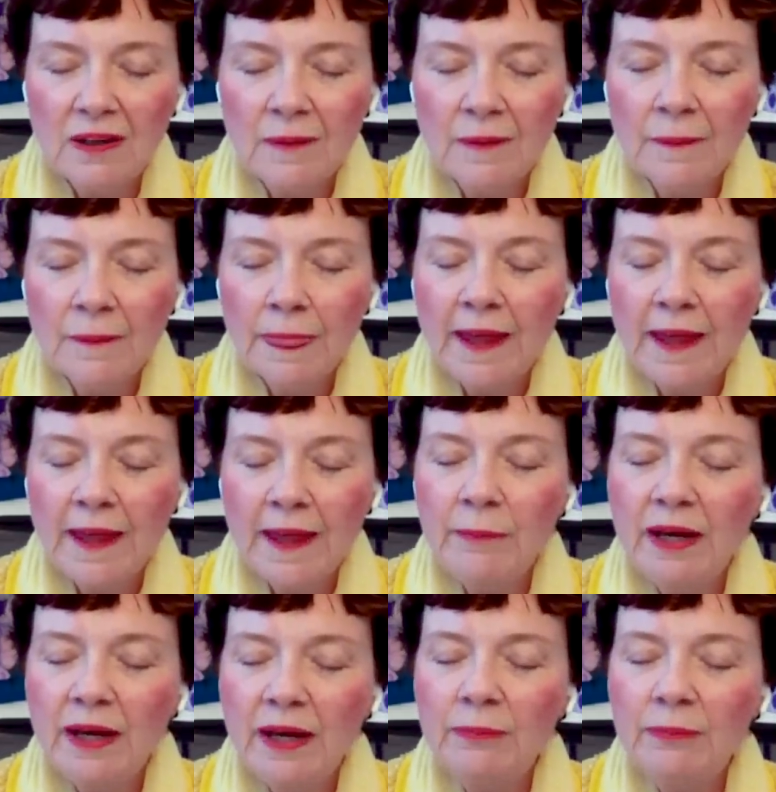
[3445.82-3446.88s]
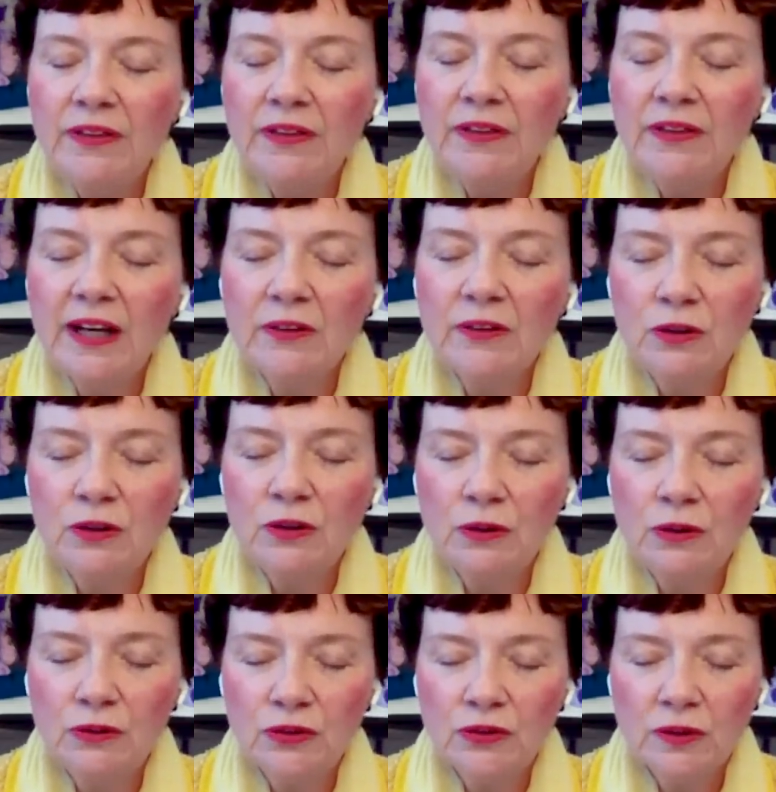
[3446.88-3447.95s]
say, that may be
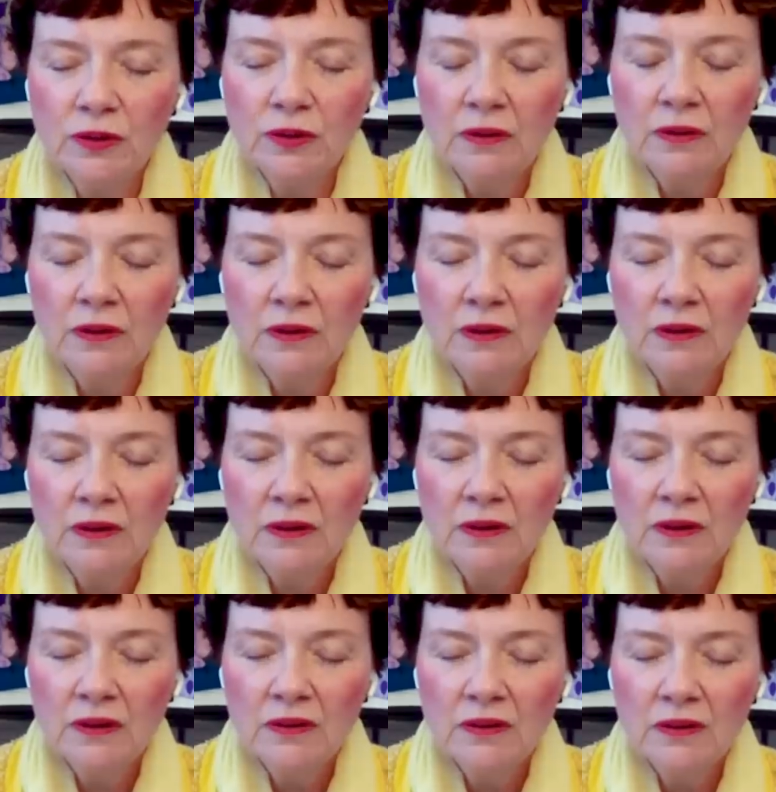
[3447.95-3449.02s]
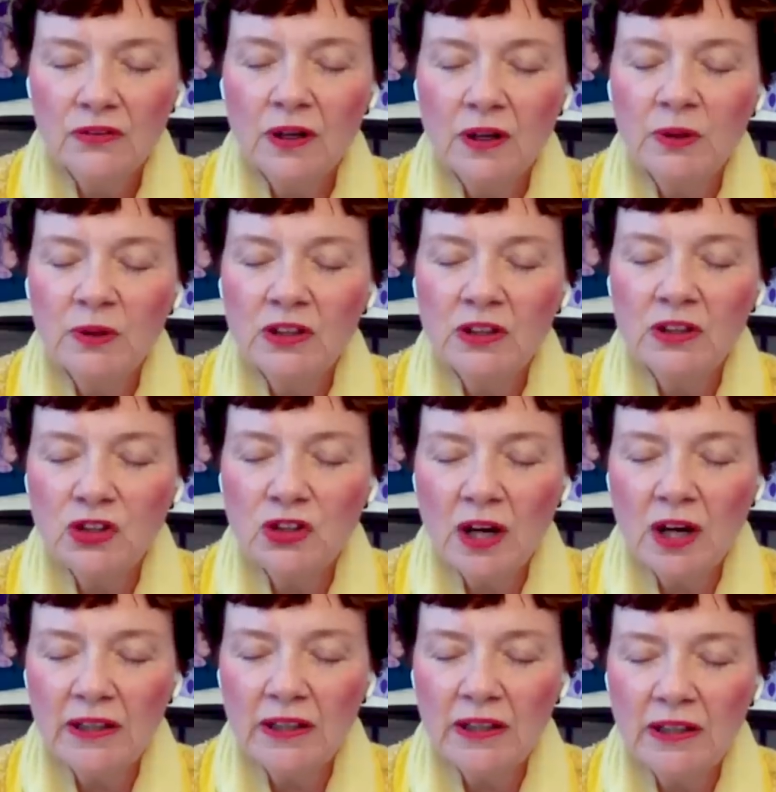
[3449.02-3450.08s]
their news, so
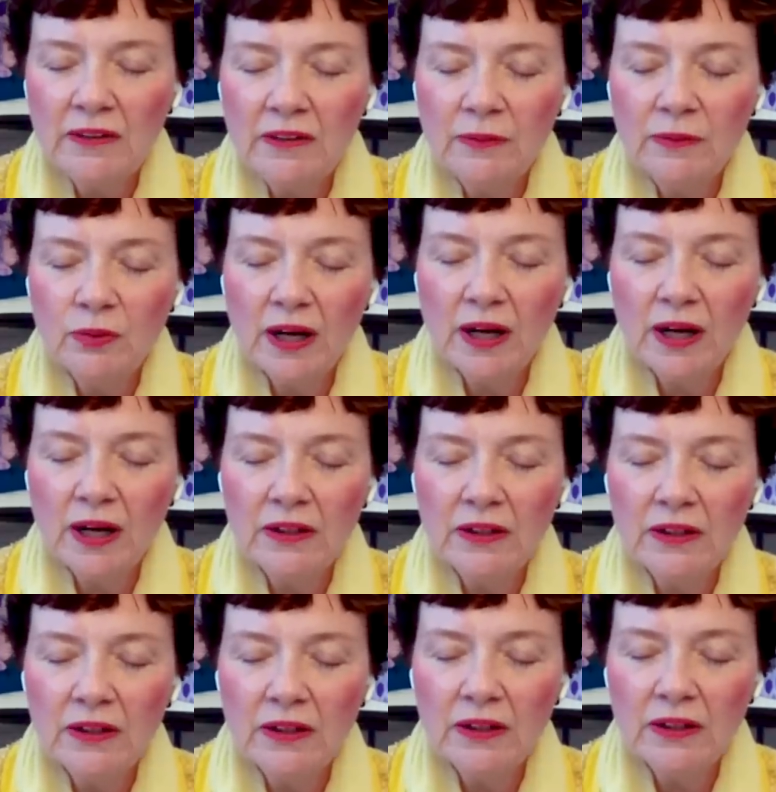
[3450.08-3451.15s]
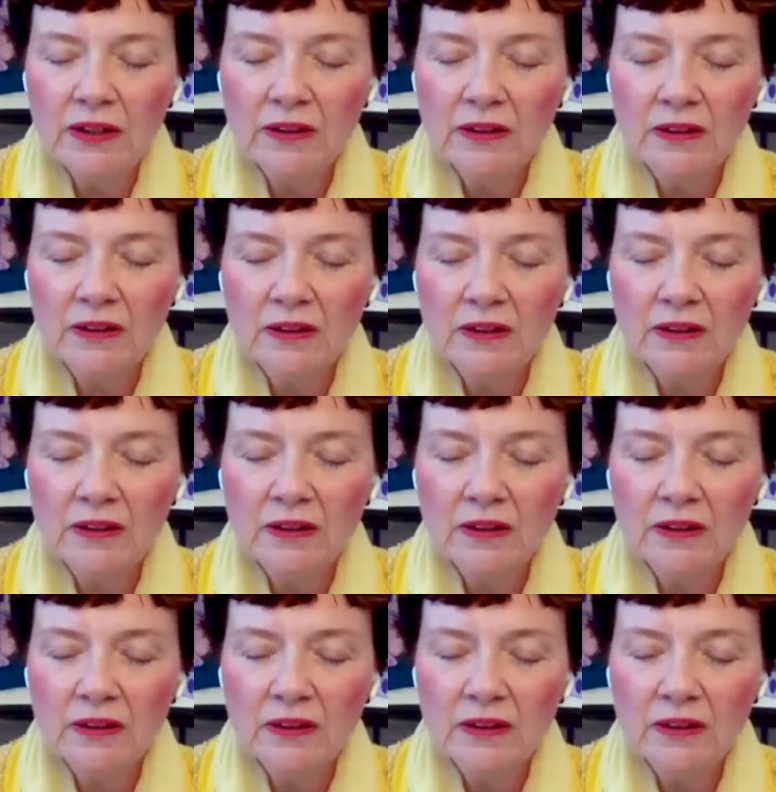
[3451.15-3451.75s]
I'm going to shine even brighter.